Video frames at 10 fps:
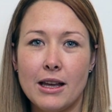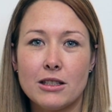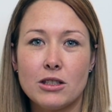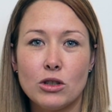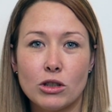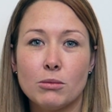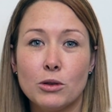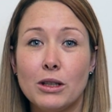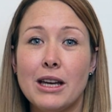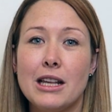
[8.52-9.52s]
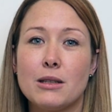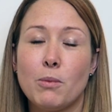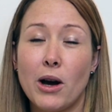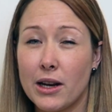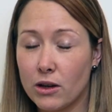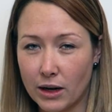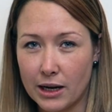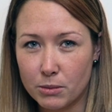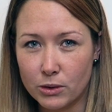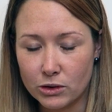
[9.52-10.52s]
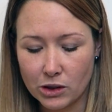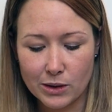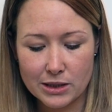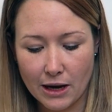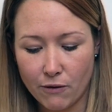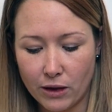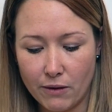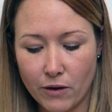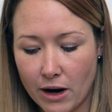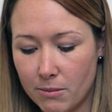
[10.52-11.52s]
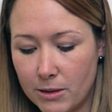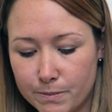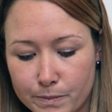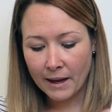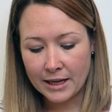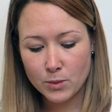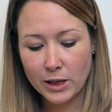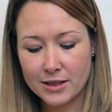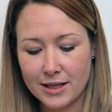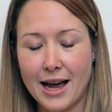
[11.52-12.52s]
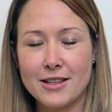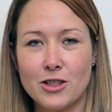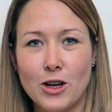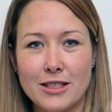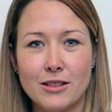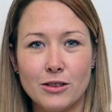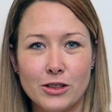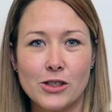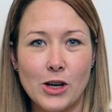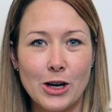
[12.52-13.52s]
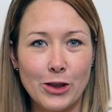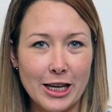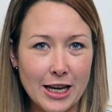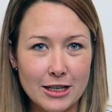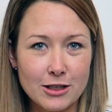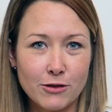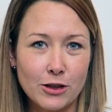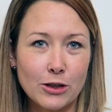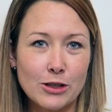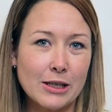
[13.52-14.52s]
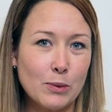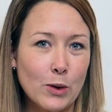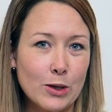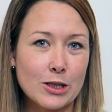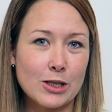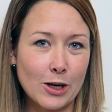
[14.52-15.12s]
it's durable, it's biodegradable, so it's safe for the environment, as well as it has a nice little design on the end for those that want